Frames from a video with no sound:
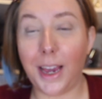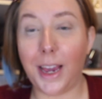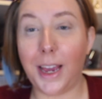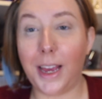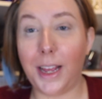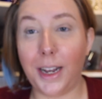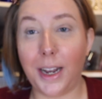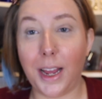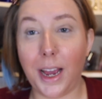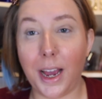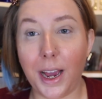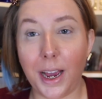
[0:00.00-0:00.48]

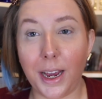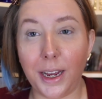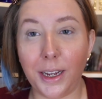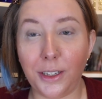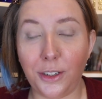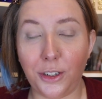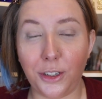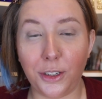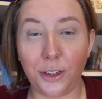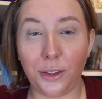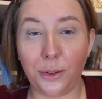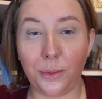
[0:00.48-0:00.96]
and I
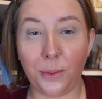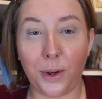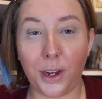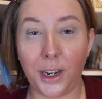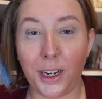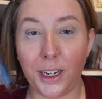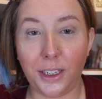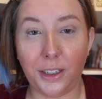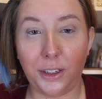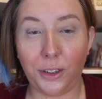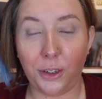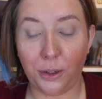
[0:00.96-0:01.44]
just
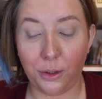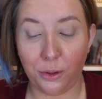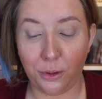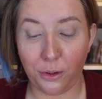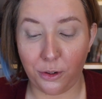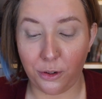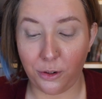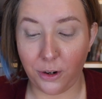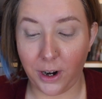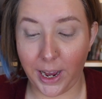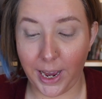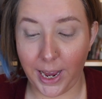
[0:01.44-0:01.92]
wanted to
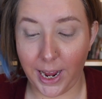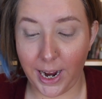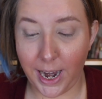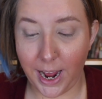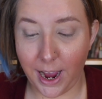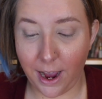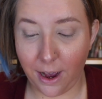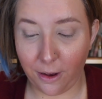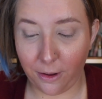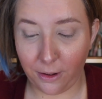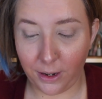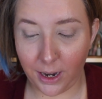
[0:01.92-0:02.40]
try it
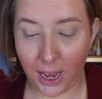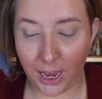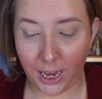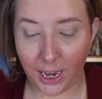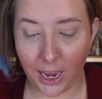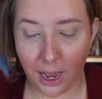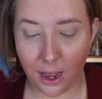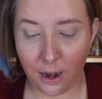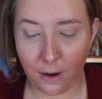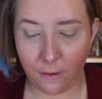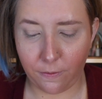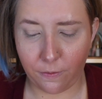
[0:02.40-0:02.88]
out. I
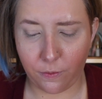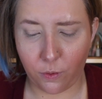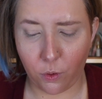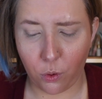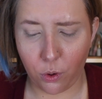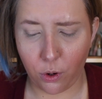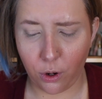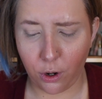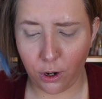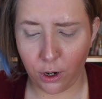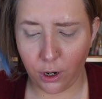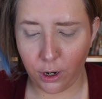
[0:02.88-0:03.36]
got it
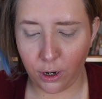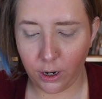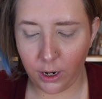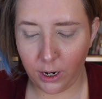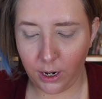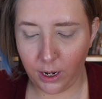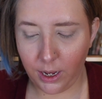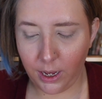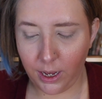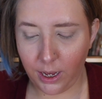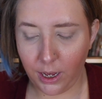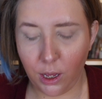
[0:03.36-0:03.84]
for
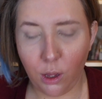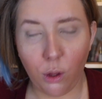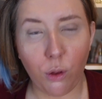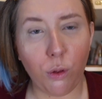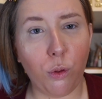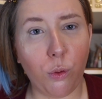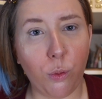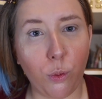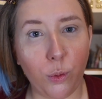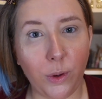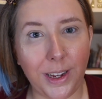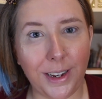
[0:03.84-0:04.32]

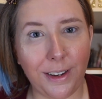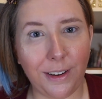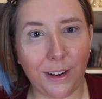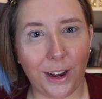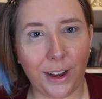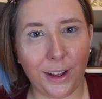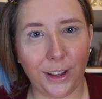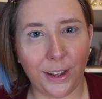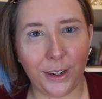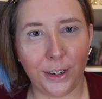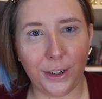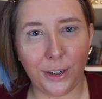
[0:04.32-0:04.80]

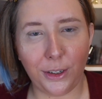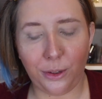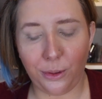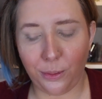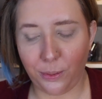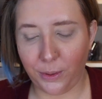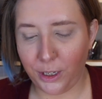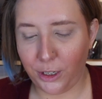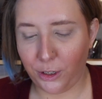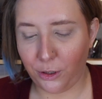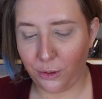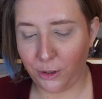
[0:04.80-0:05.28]
$3,
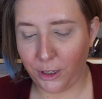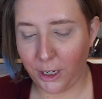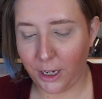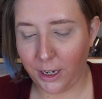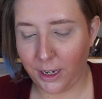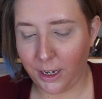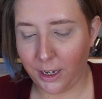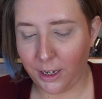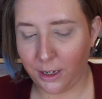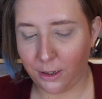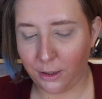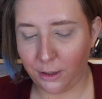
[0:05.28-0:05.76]
which
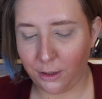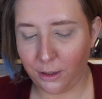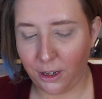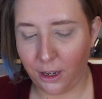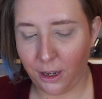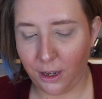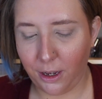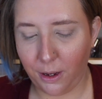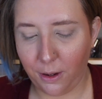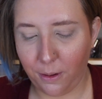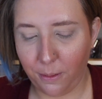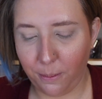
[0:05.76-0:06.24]
is
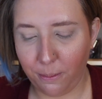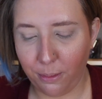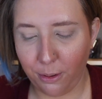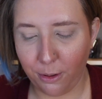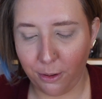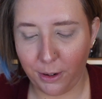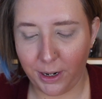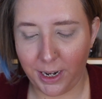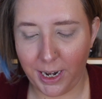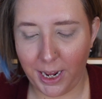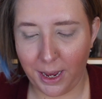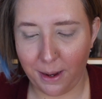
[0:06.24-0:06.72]

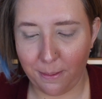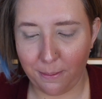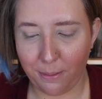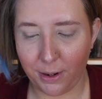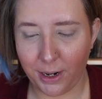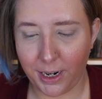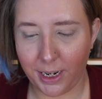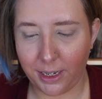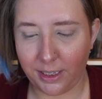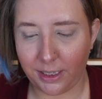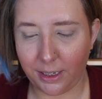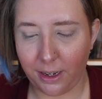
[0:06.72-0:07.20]
pretty
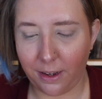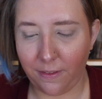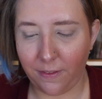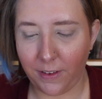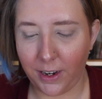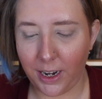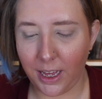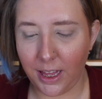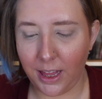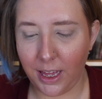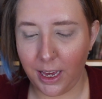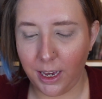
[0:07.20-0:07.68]
impressive,
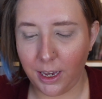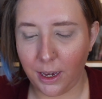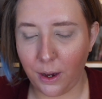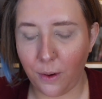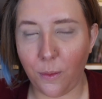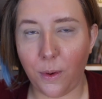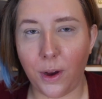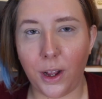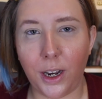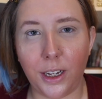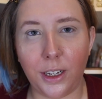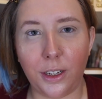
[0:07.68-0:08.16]
and I think I
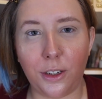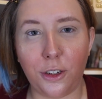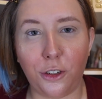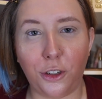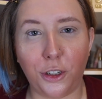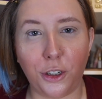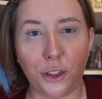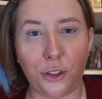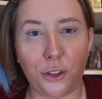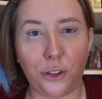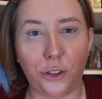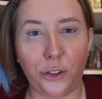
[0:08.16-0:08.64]
wanted to
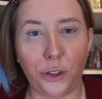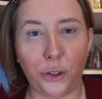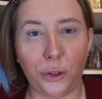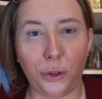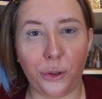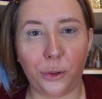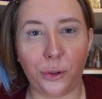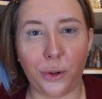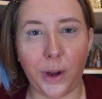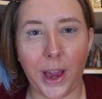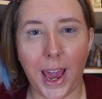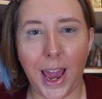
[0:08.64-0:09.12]
just
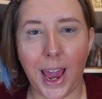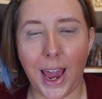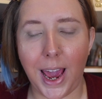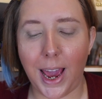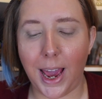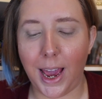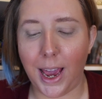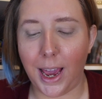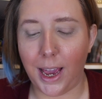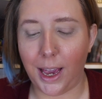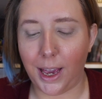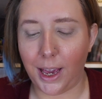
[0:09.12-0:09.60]
do
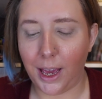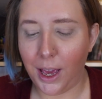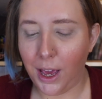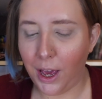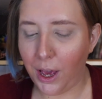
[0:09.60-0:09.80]
a